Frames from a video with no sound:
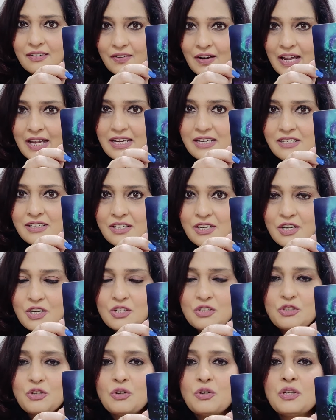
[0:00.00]
Right?
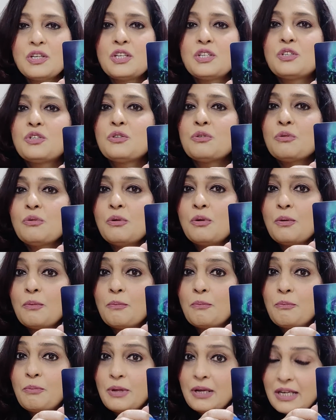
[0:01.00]
So you need to
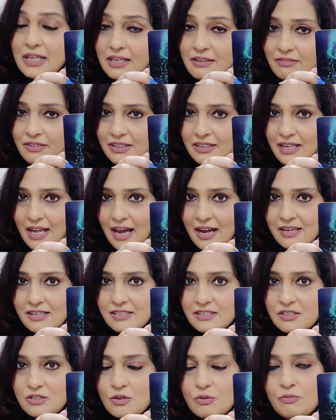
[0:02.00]
believe in
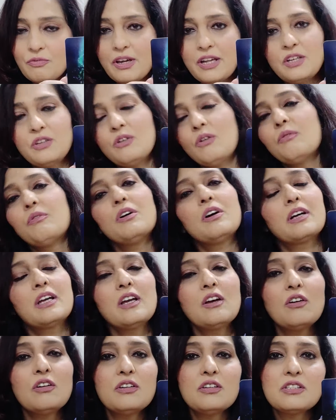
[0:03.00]
that. So when you're
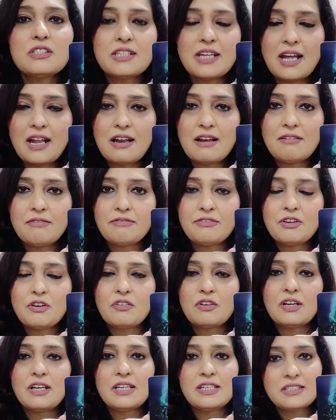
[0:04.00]
working on yourself,
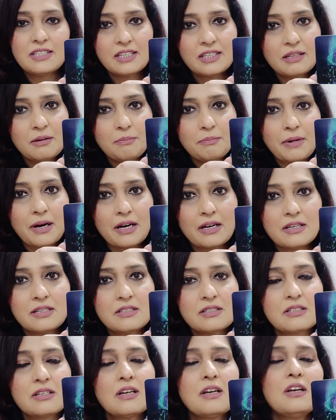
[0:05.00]
you're releasing the
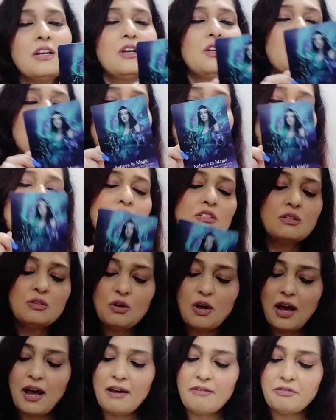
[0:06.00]
past, you
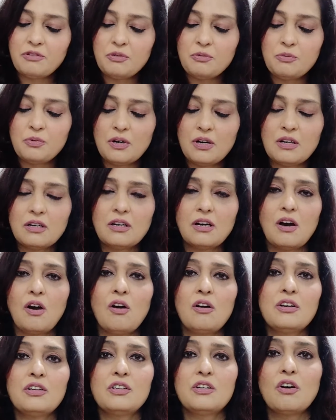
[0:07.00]
also have to work
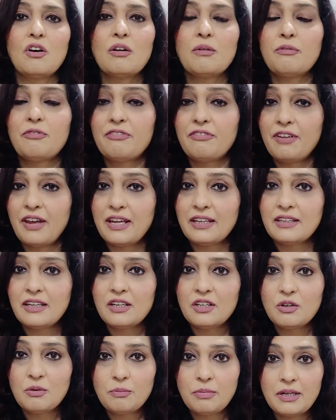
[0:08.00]
on your faith
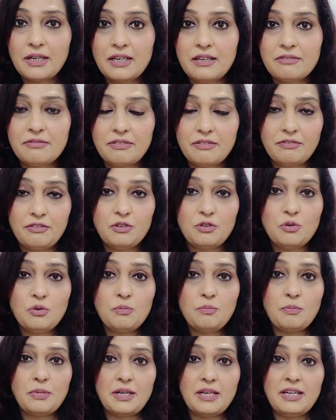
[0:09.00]
and your belief. If you
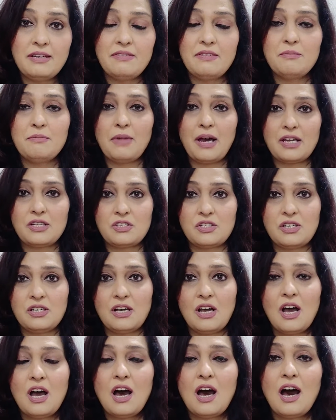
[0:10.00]
don't believe in
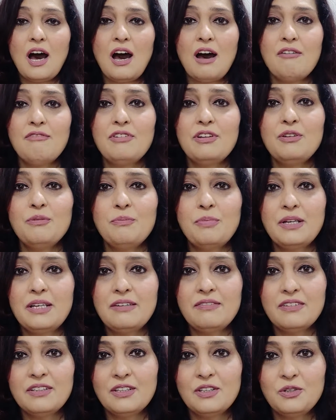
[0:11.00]
magic, how will you
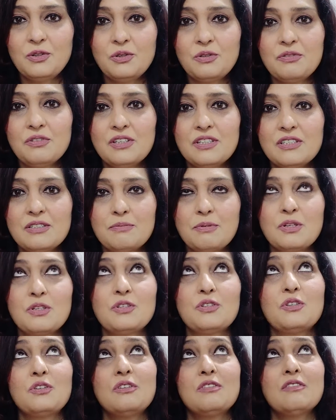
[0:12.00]
believe in the universe?
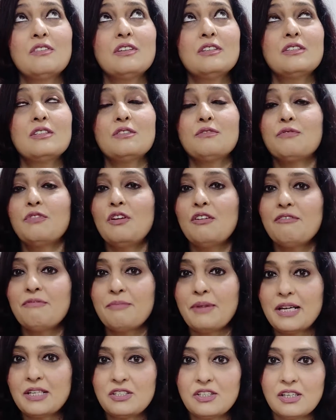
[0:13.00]
Because universe is full
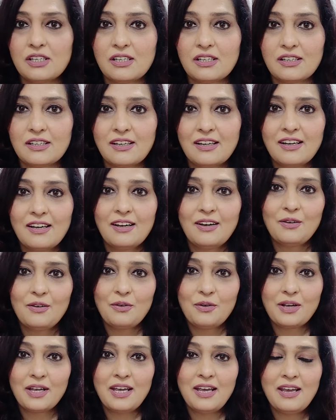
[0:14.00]
of magic,
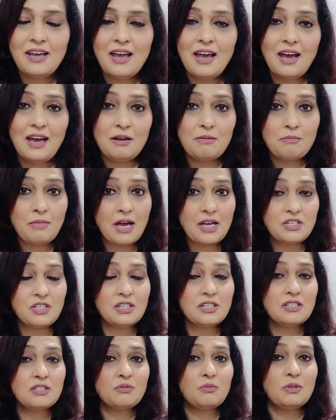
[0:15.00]
okay? And
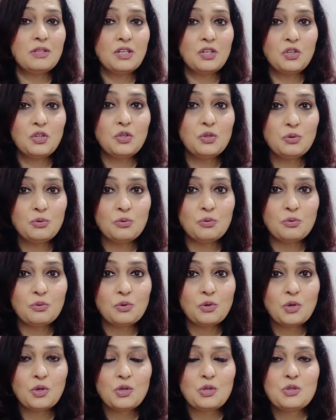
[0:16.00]
magic is within
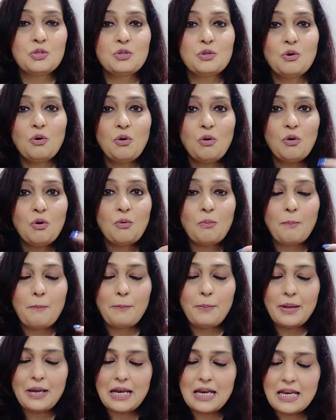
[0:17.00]
you. So
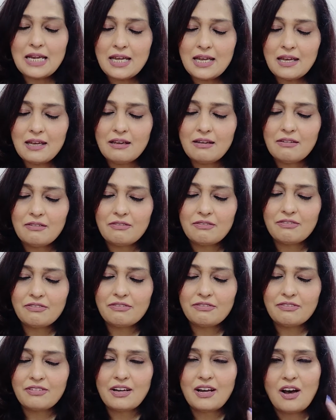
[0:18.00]

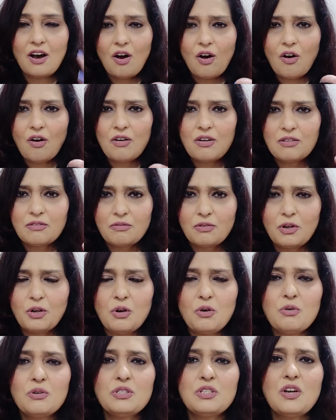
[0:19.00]
believe.
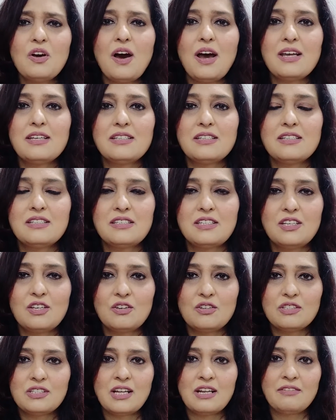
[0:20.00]
Close your eyes and see
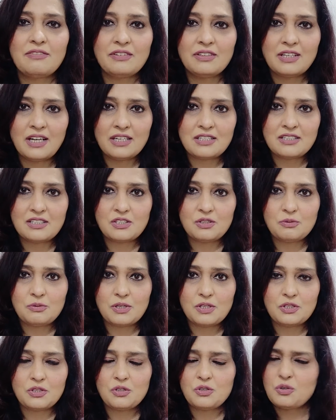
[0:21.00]
yourself in that
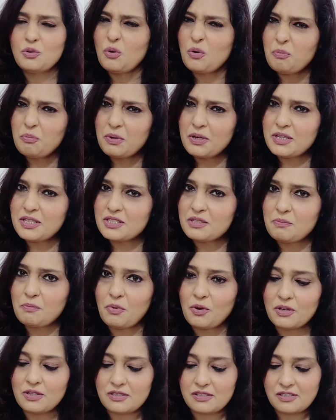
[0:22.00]
situation. Don't be
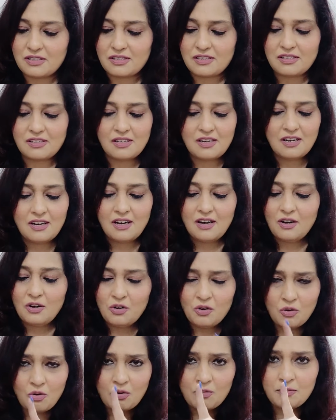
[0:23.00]
disappointed.
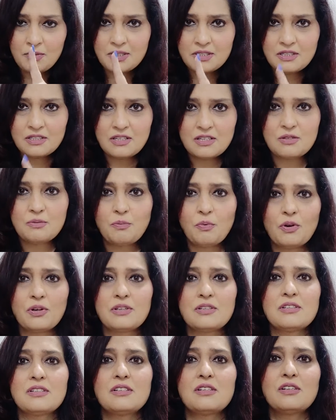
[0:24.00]
Don't be
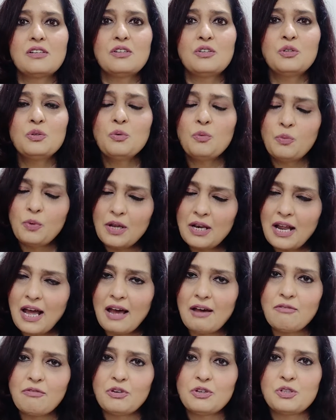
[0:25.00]
disappointed. You
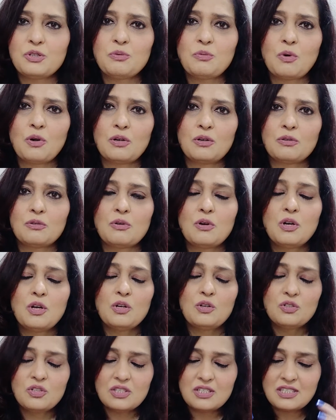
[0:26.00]
will have what you want.
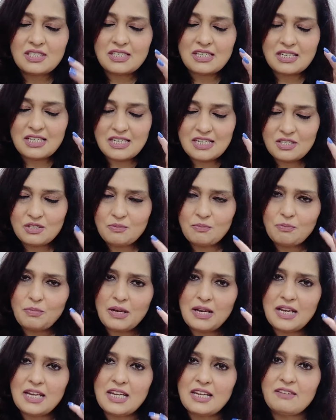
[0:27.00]
Just need to
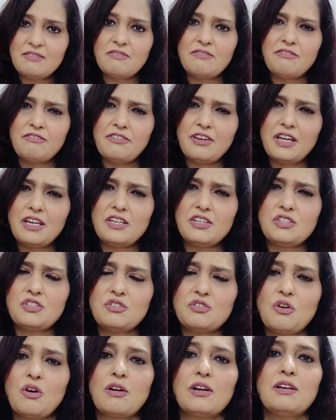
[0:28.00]
believe very
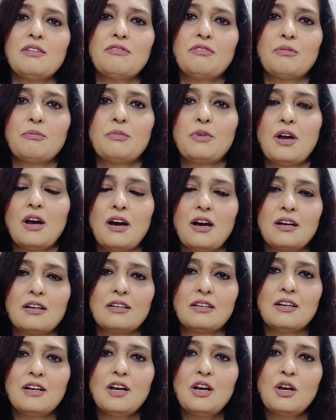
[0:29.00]
strongly from your
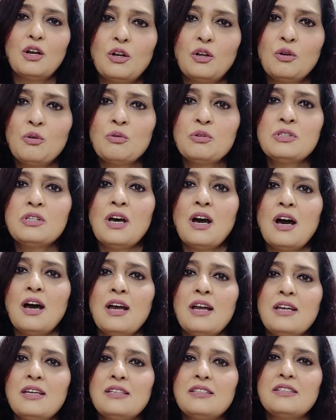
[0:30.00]
heart. Close your
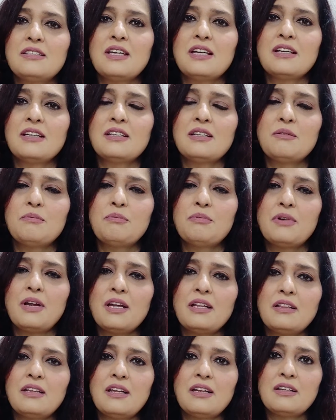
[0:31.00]
eyes, take a deep
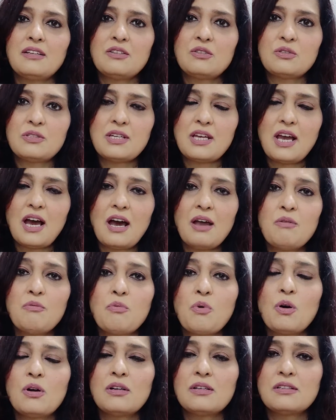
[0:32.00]
breath, and you say, I
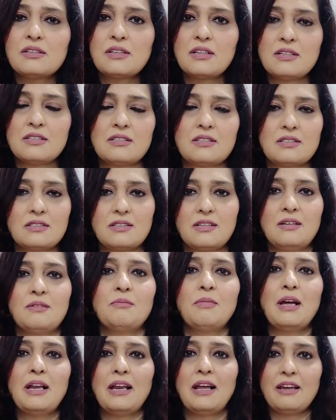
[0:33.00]
want this
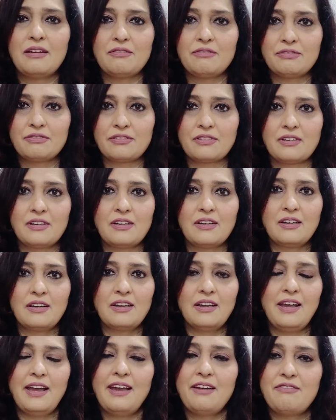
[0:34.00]
in my life
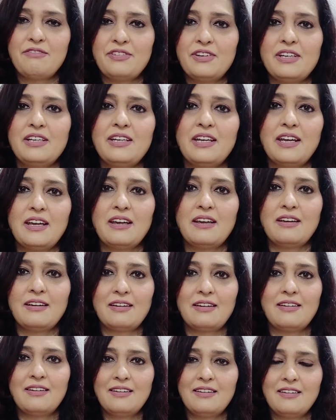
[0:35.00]
every day.
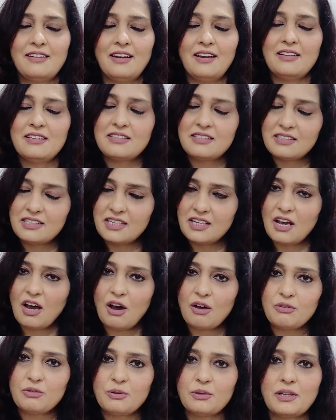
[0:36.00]
and see
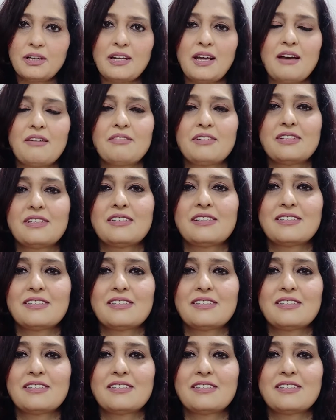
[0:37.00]
how you can help.